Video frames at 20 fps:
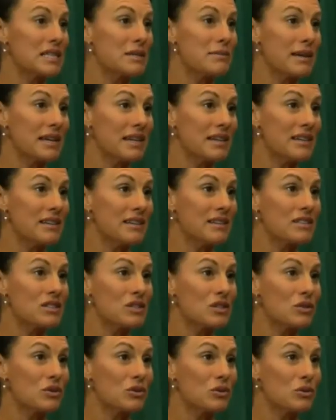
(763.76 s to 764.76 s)
me
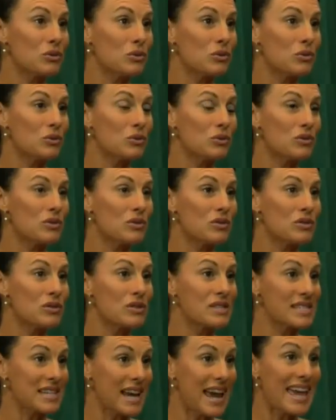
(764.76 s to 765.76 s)
to
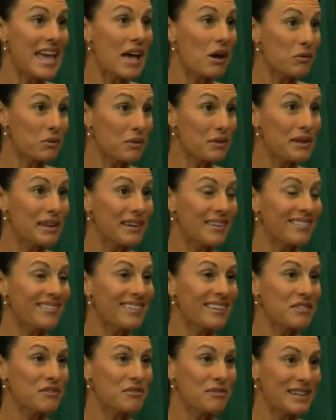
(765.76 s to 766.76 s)
stay healthy
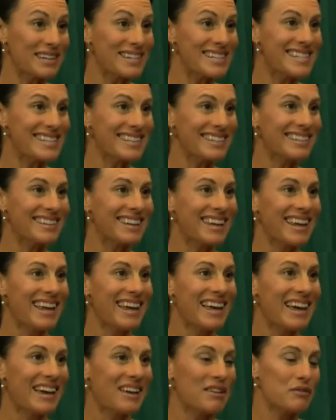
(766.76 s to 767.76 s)
and fit
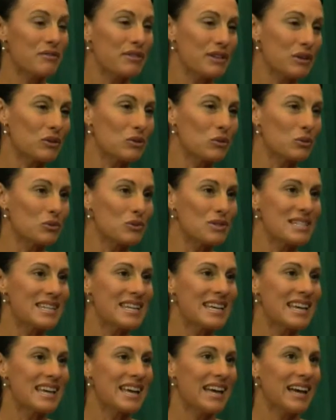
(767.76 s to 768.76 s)
and feel good.
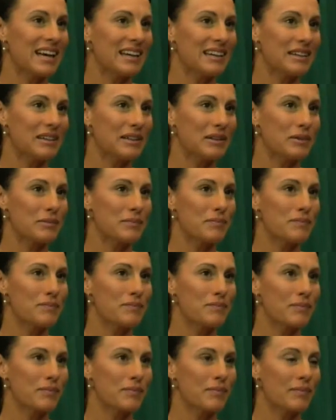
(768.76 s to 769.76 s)

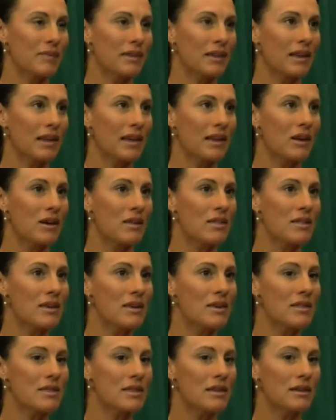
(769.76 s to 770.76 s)
And I
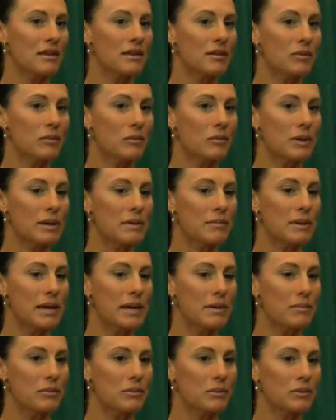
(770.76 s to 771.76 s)
think that when
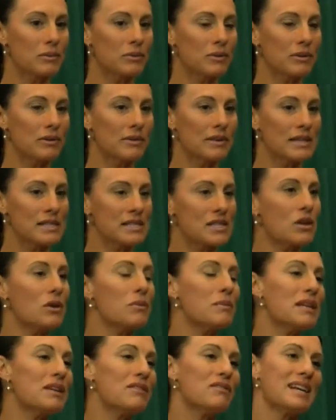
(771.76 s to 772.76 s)
there's so
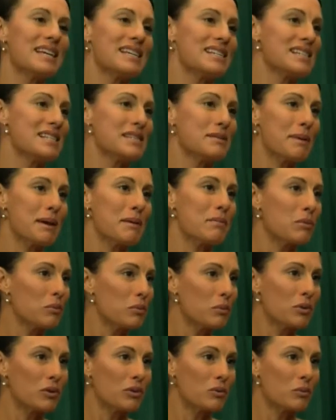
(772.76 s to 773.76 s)
many reasons people
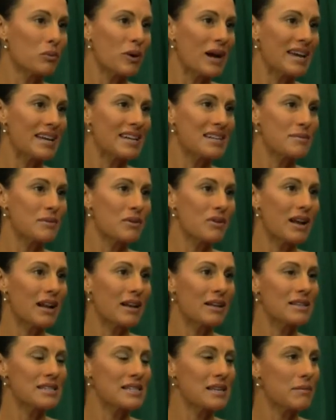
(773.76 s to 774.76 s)
put on weight,
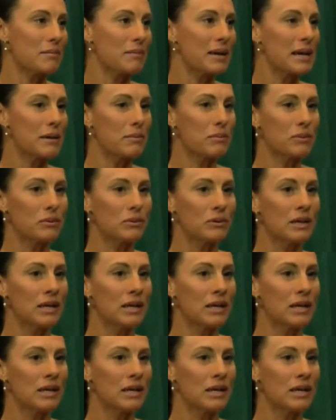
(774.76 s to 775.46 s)
Mirella. Some people